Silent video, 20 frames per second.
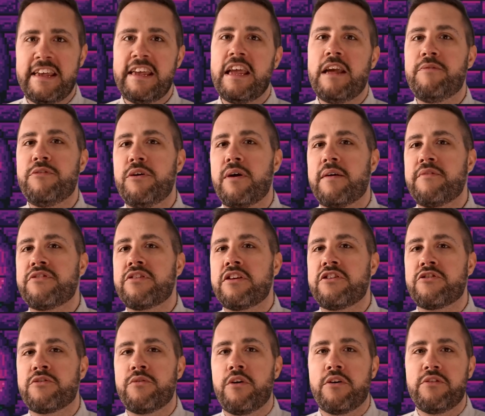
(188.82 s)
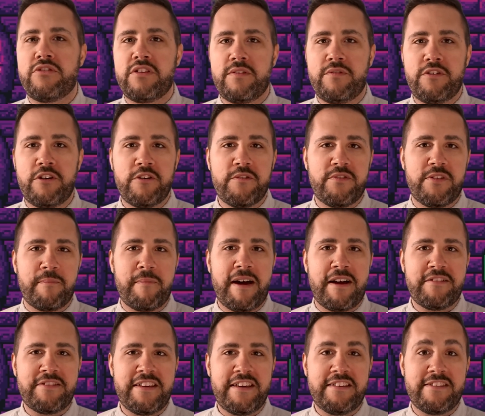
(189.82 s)
If you have such a rosy view of the
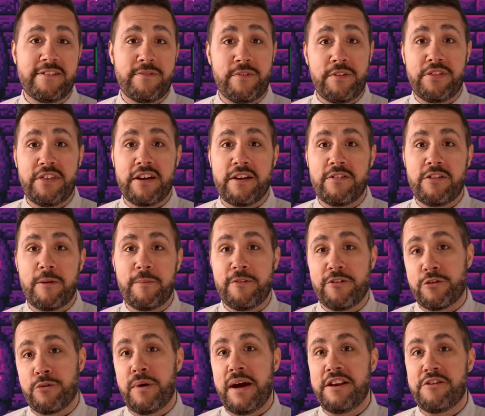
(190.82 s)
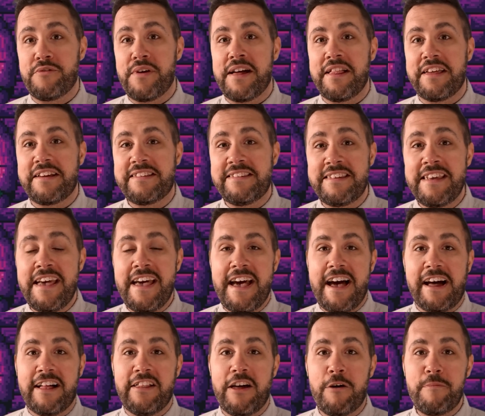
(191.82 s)
Mounties, if you think of them as quaint relics,
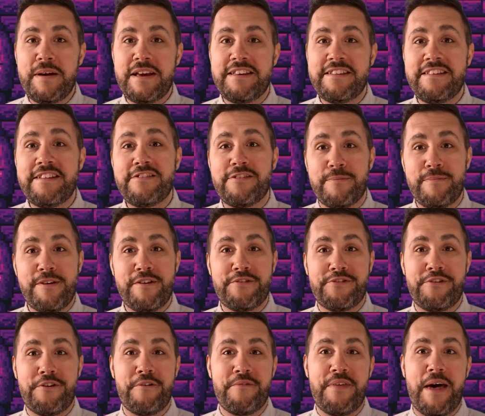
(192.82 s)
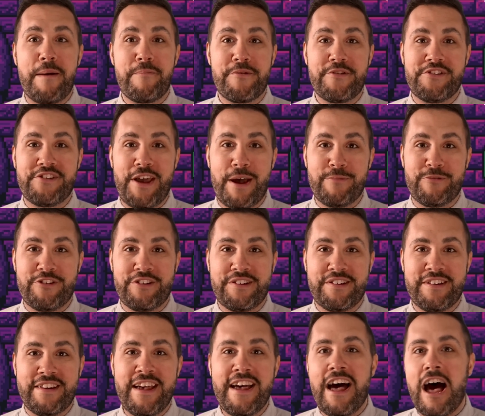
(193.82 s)
allow me to disabuse you of that
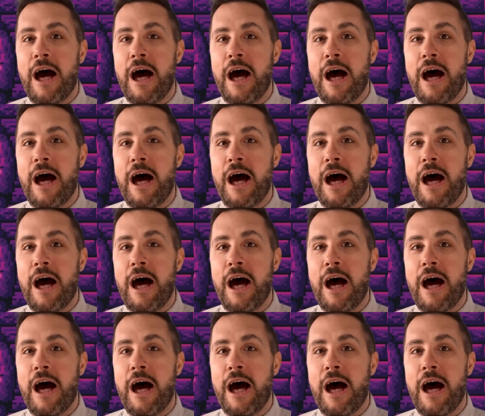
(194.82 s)
perception.